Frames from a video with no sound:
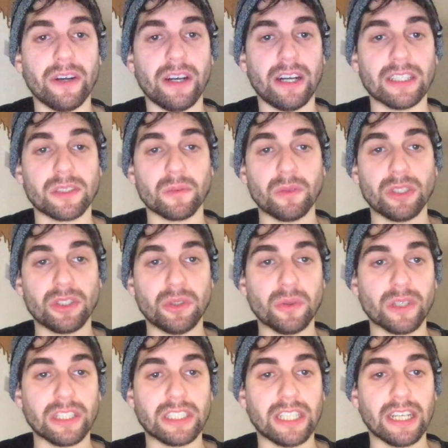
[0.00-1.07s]
has, which you
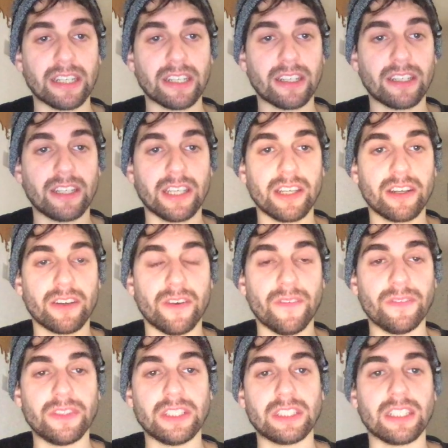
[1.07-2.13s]
can check here
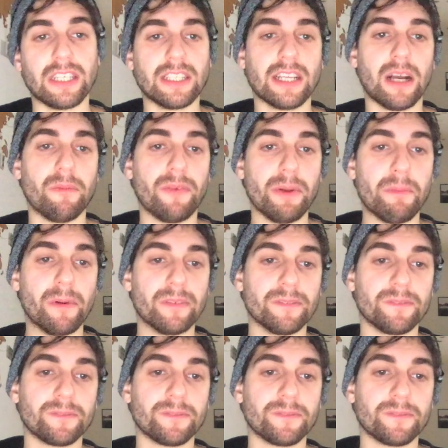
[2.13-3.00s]
on this GitHub repo.